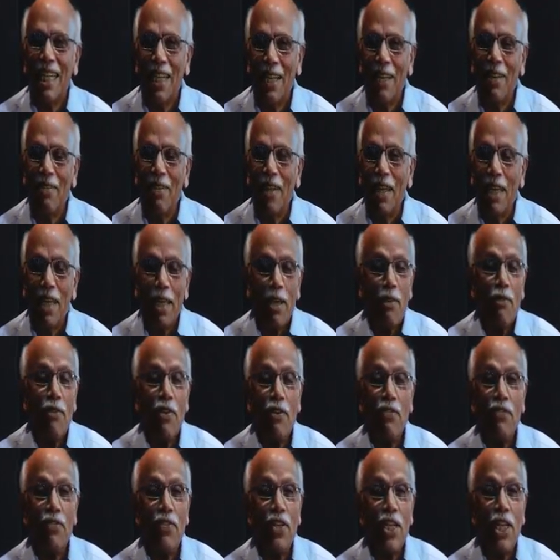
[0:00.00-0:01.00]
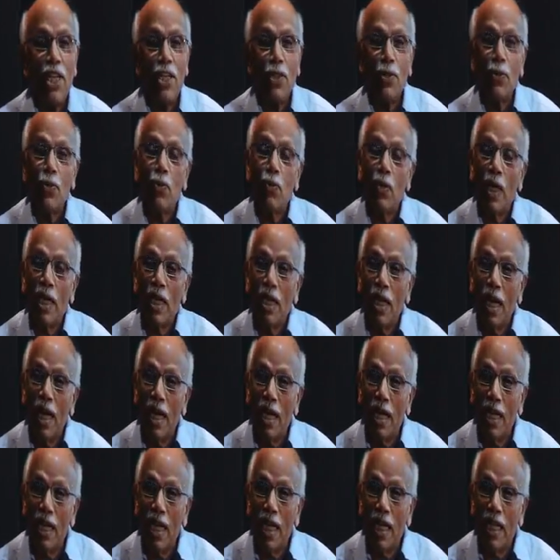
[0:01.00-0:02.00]
Anyway, 50 to
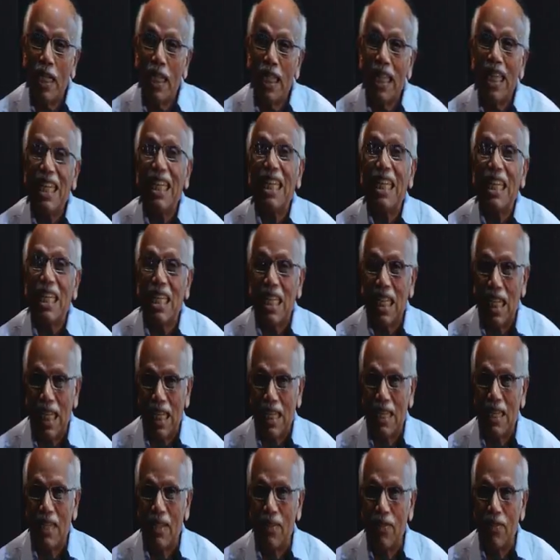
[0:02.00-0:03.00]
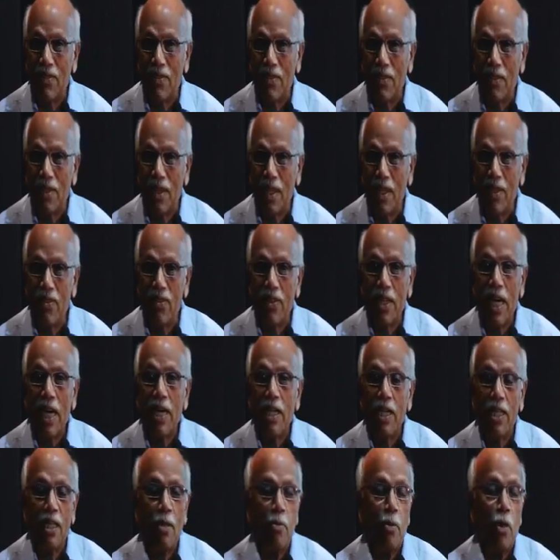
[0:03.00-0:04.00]
100 trillion cells. That is
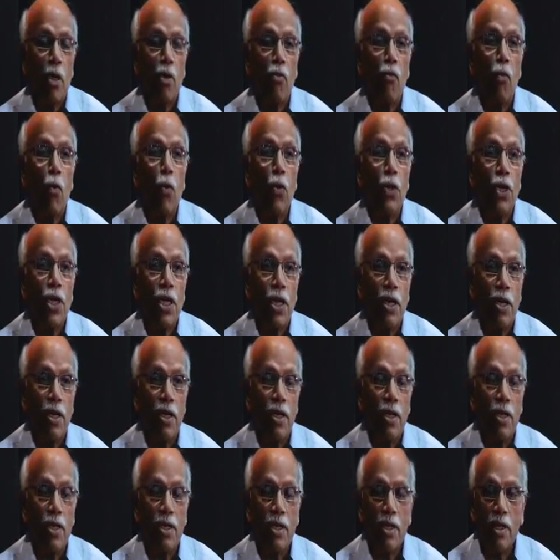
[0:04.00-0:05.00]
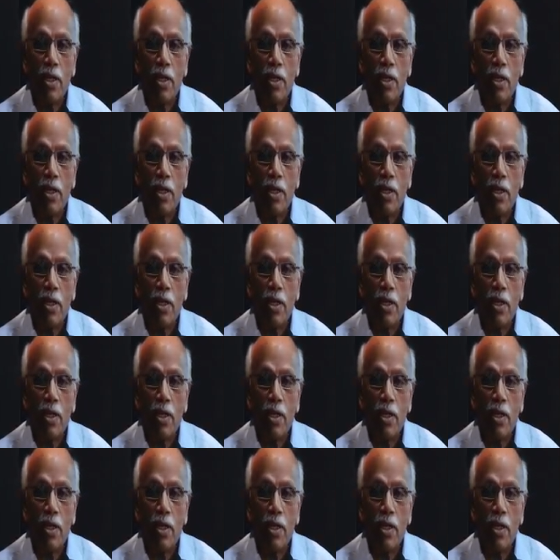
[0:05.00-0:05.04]
10 to the power 14.